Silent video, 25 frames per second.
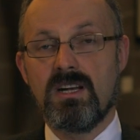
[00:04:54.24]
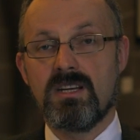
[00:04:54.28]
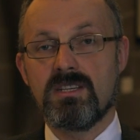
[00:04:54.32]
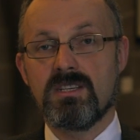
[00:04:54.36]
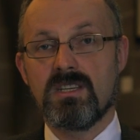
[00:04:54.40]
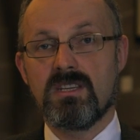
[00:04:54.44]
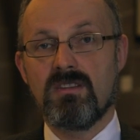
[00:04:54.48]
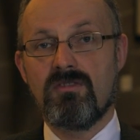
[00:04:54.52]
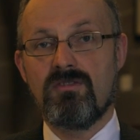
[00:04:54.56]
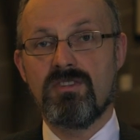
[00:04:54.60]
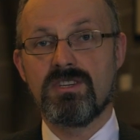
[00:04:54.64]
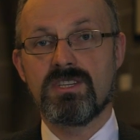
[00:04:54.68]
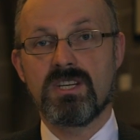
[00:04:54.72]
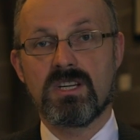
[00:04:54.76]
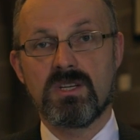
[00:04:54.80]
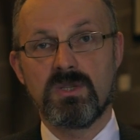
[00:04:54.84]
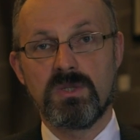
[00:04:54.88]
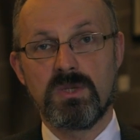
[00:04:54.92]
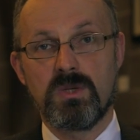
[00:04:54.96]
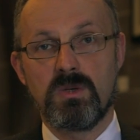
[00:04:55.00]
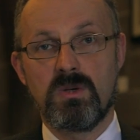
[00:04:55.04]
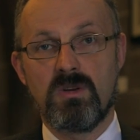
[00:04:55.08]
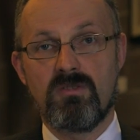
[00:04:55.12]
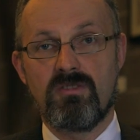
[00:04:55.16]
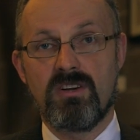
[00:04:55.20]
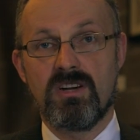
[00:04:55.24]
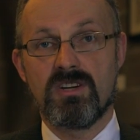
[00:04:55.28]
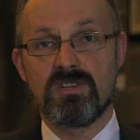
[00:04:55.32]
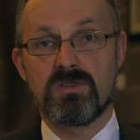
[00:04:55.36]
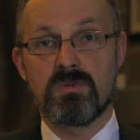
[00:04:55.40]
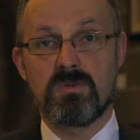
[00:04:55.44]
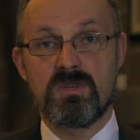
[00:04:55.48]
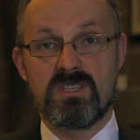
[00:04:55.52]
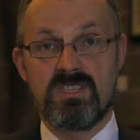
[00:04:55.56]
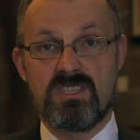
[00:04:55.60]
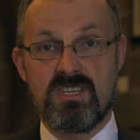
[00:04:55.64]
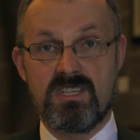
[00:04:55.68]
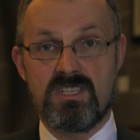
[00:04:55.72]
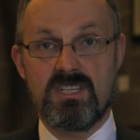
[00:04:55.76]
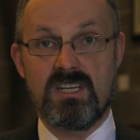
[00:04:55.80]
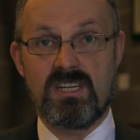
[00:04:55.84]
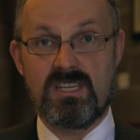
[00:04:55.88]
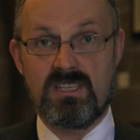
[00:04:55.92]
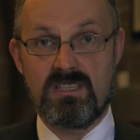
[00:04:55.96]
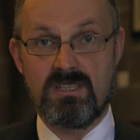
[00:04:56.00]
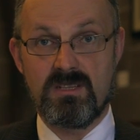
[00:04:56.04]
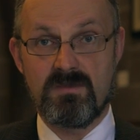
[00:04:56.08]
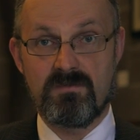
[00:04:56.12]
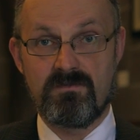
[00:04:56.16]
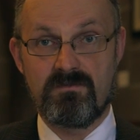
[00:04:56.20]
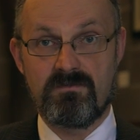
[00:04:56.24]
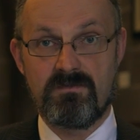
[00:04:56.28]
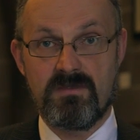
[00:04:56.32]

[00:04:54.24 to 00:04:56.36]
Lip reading: is that the physical universe was designed.